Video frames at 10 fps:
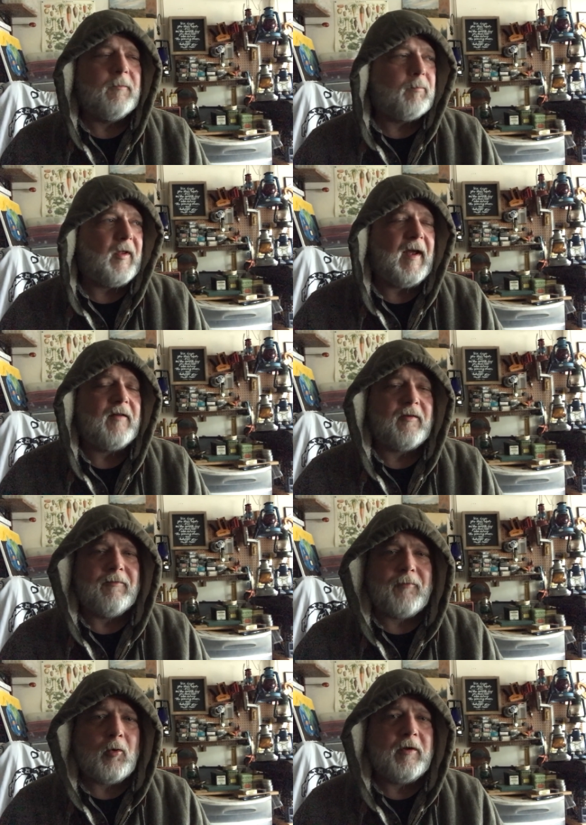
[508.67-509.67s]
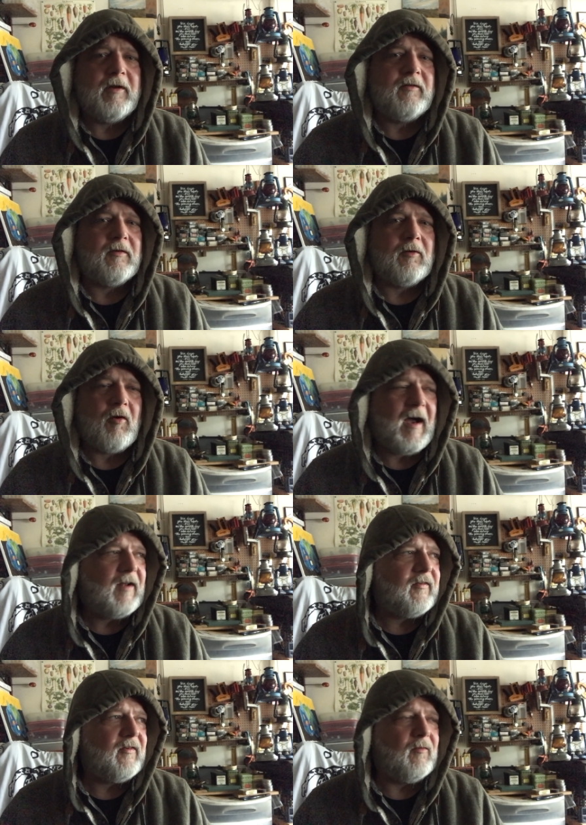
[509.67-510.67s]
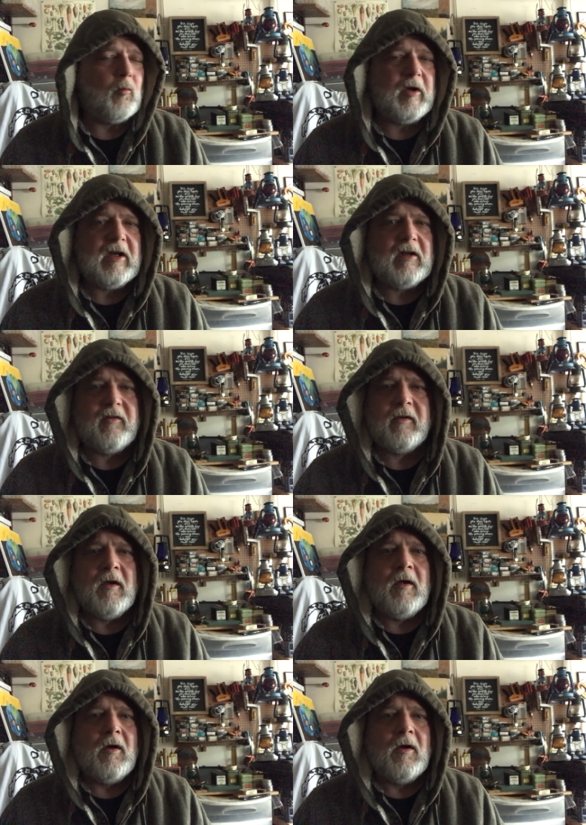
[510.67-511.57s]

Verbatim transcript: plants and foliage and grasses and weeds,